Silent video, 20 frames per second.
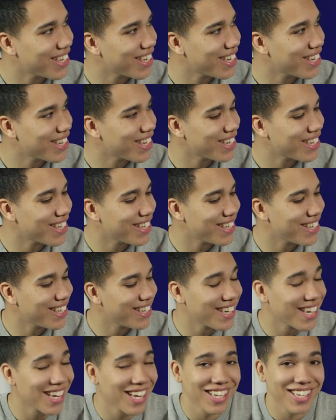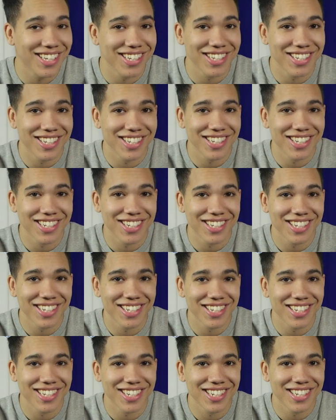
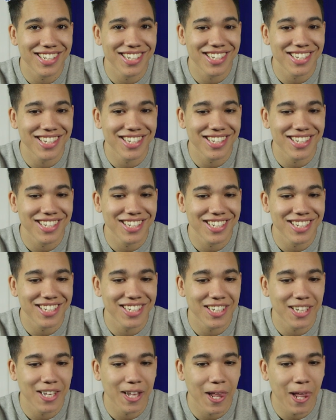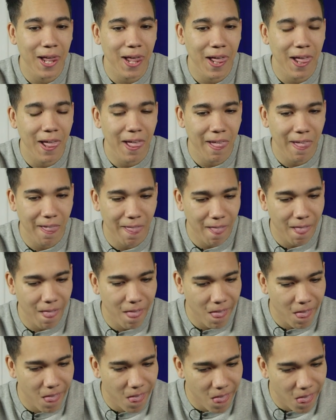
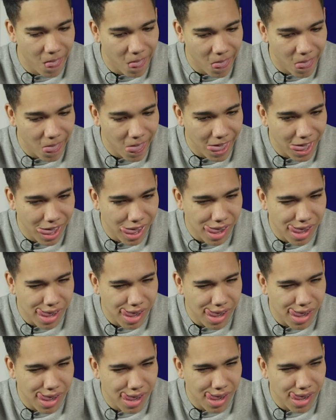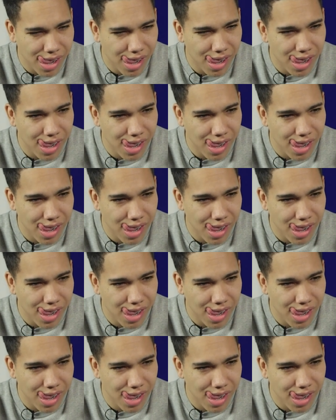[no speech]